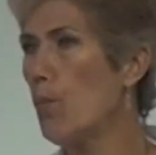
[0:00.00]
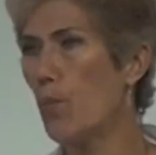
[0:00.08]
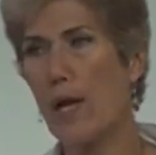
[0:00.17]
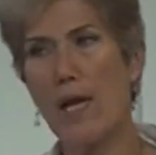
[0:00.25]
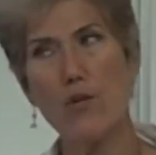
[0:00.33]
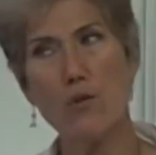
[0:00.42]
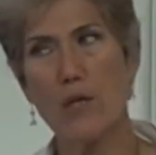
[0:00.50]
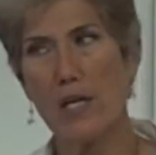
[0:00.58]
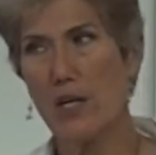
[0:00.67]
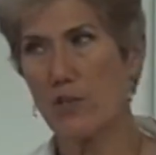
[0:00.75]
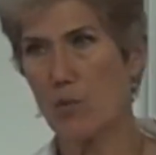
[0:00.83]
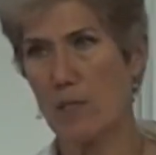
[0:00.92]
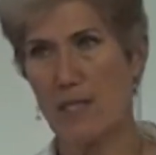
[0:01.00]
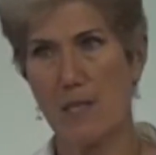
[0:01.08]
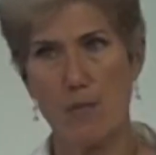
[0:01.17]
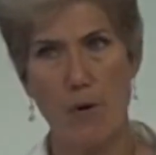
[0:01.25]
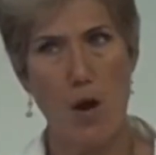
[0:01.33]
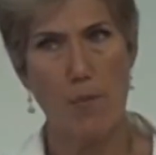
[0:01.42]
brand new
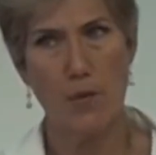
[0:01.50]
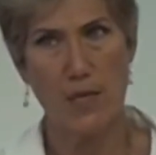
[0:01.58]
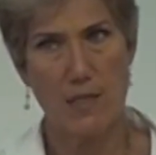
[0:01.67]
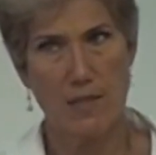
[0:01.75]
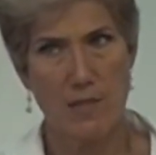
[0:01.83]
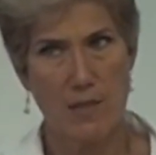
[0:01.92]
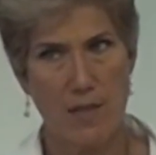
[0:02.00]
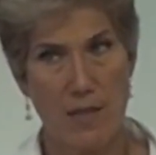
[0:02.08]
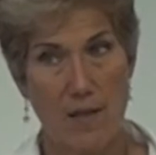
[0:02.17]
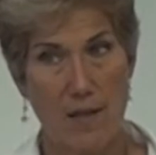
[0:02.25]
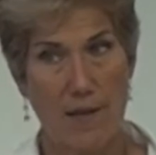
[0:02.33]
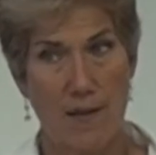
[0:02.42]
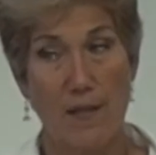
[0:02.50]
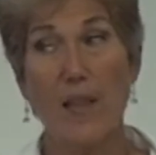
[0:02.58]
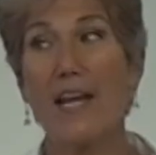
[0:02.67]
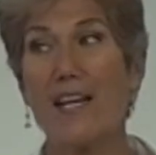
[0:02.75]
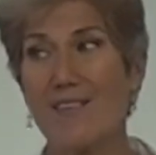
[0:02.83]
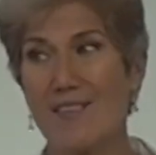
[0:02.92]
characteristic properties.
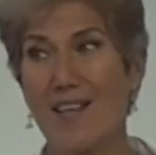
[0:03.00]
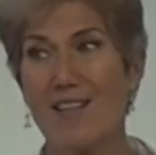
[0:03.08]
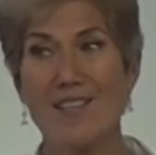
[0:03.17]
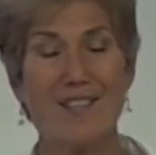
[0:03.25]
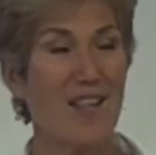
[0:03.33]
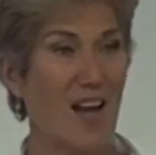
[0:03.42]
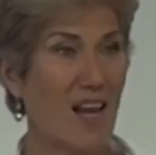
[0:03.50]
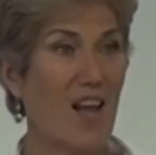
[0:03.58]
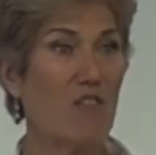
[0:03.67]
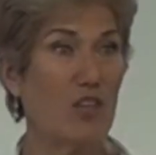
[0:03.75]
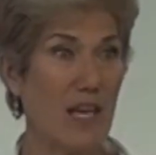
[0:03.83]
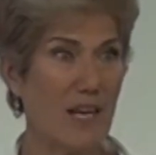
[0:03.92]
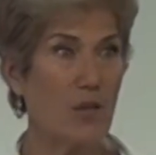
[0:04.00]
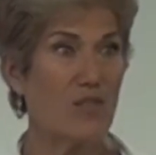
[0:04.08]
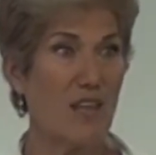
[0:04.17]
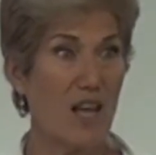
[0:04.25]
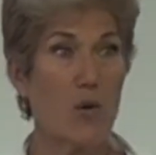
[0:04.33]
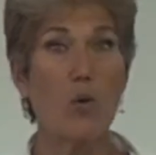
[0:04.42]
Like I said, does God have a Lego
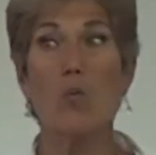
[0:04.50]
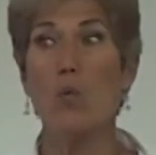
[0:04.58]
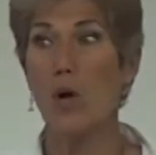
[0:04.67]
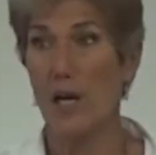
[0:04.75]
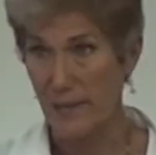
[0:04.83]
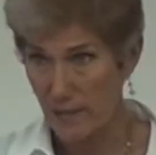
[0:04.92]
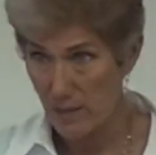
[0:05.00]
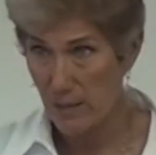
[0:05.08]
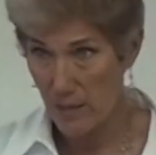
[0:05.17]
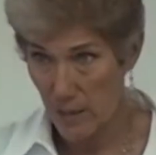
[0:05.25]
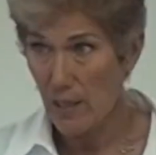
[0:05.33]
set or what?